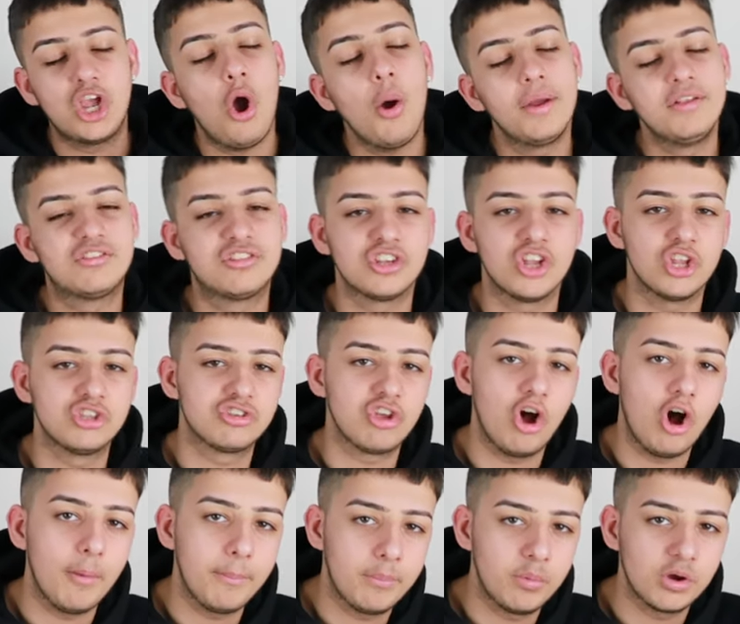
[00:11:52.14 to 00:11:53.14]
going to the
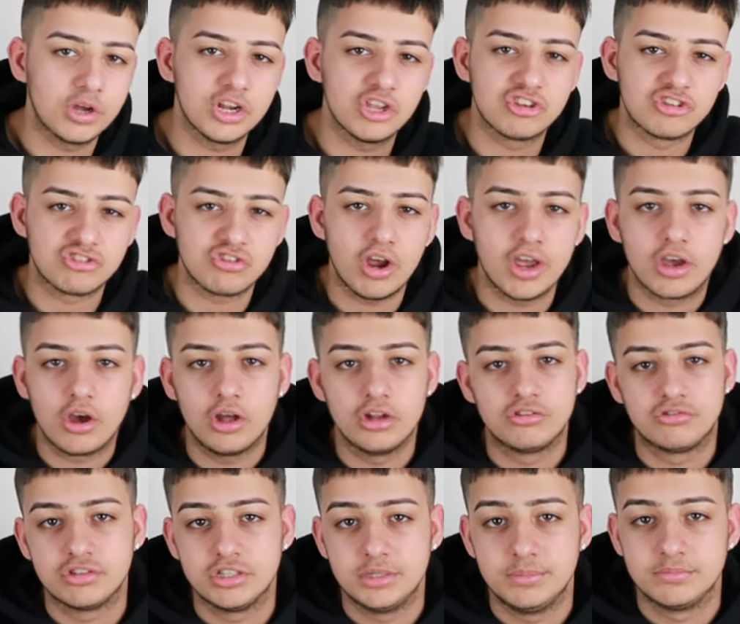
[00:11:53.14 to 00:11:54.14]
top. We're going to strike our
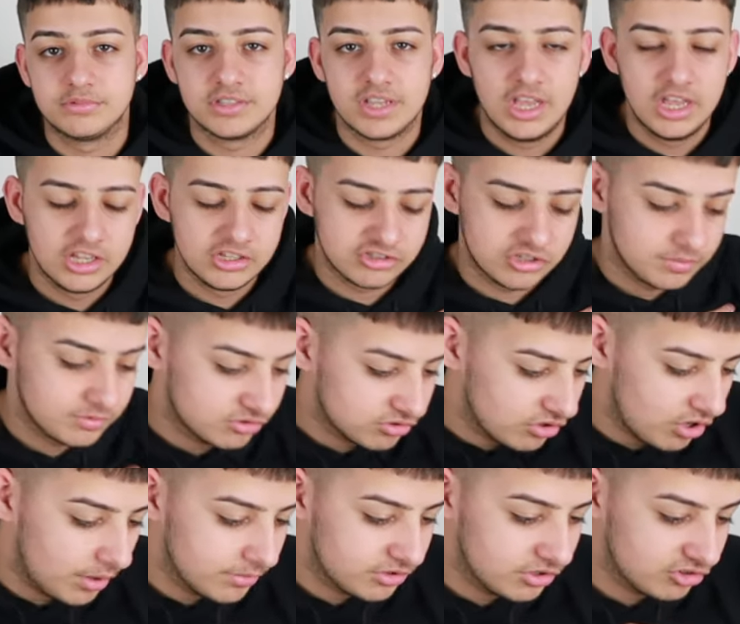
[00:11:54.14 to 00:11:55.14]
dreams.
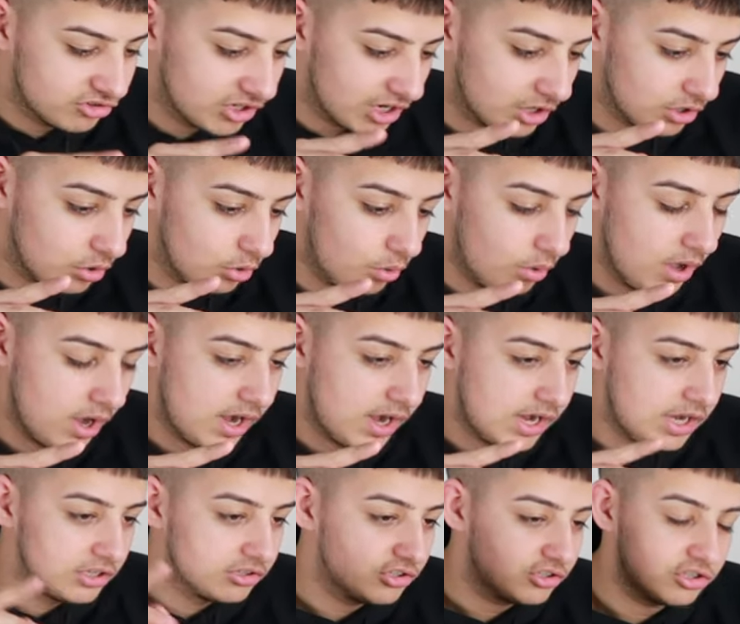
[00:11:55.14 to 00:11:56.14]
Subscribe to the channel,
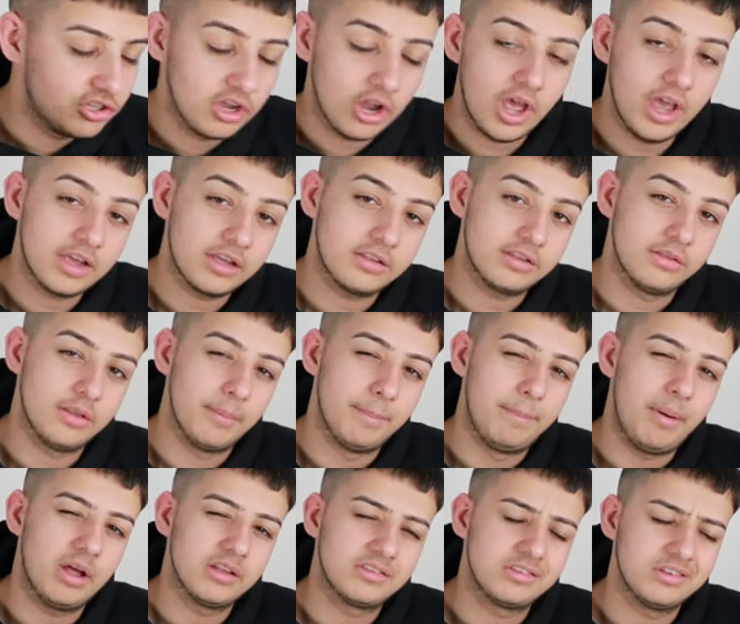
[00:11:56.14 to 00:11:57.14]
like the
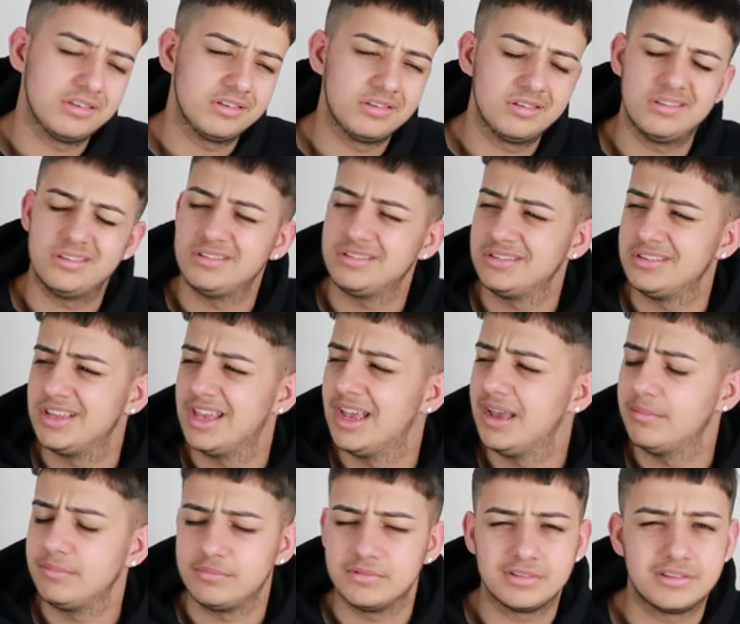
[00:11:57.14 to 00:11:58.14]
button,
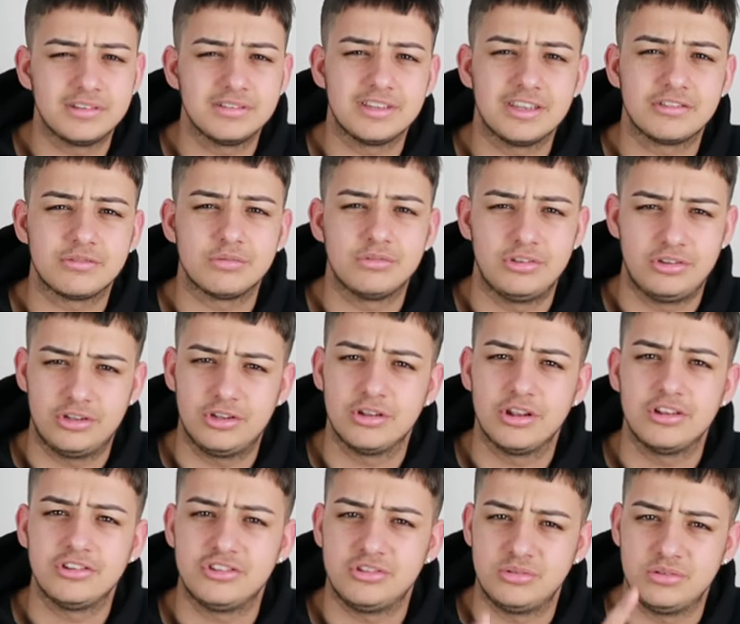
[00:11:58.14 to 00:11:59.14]
yeah, because that's what you do,
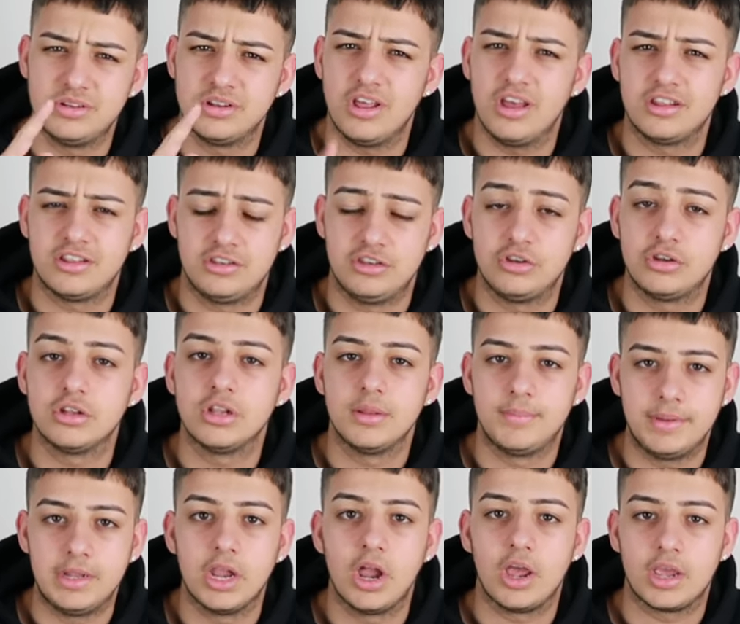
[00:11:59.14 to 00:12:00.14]
don't you? You're going
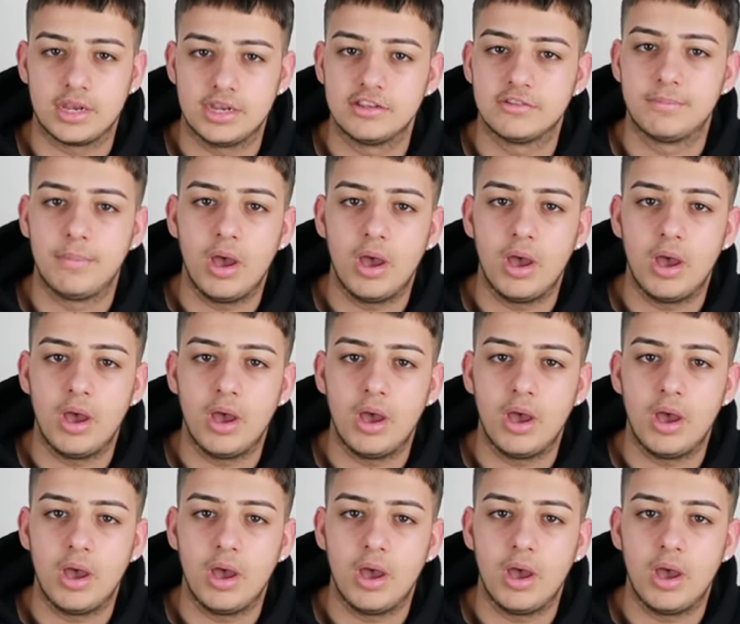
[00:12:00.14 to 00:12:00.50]
to be liking this